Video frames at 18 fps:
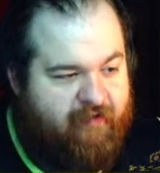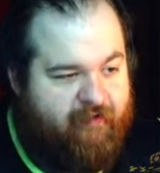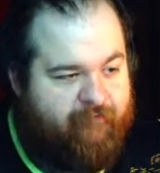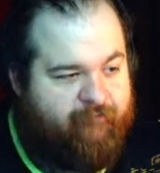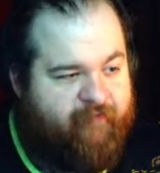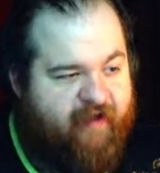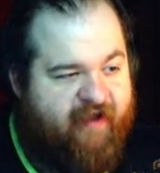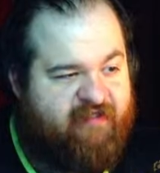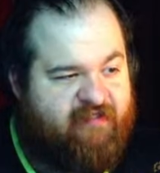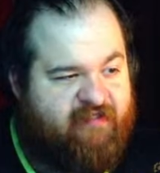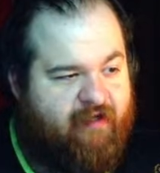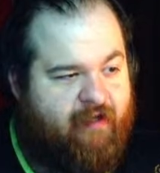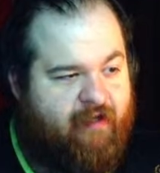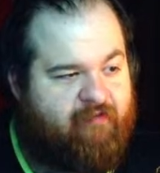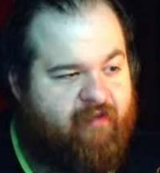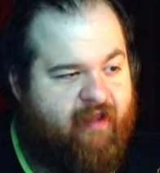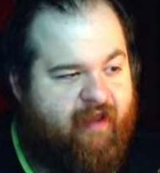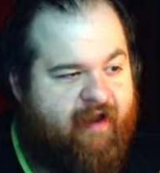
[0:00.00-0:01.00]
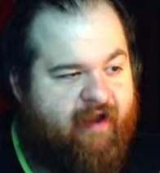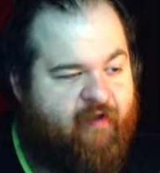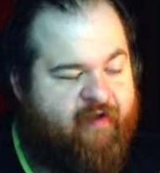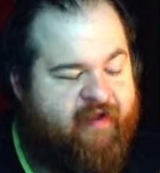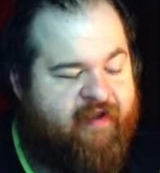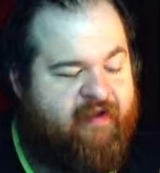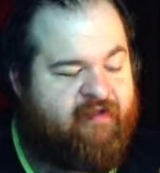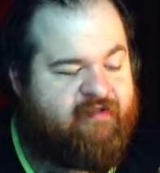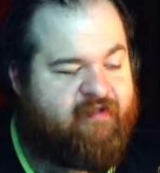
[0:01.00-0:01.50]
based on how
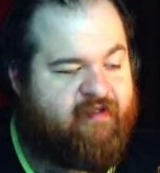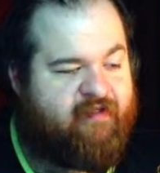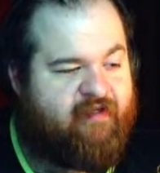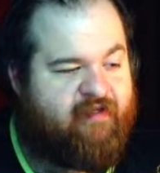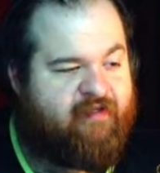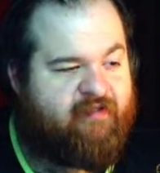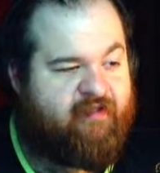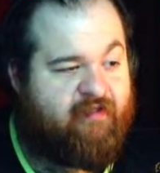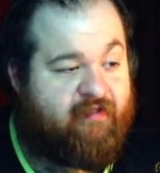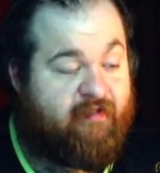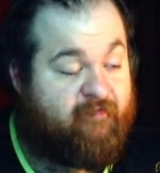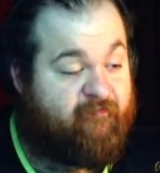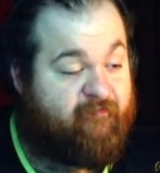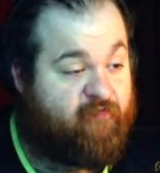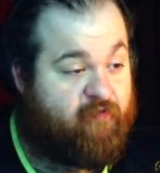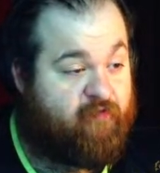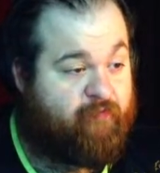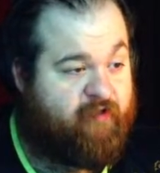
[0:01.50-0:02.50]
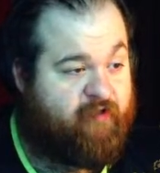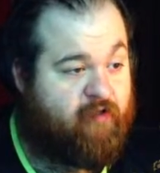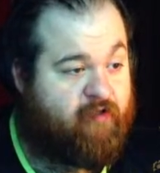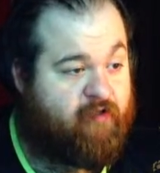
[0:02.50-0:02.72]
easy it is it for the player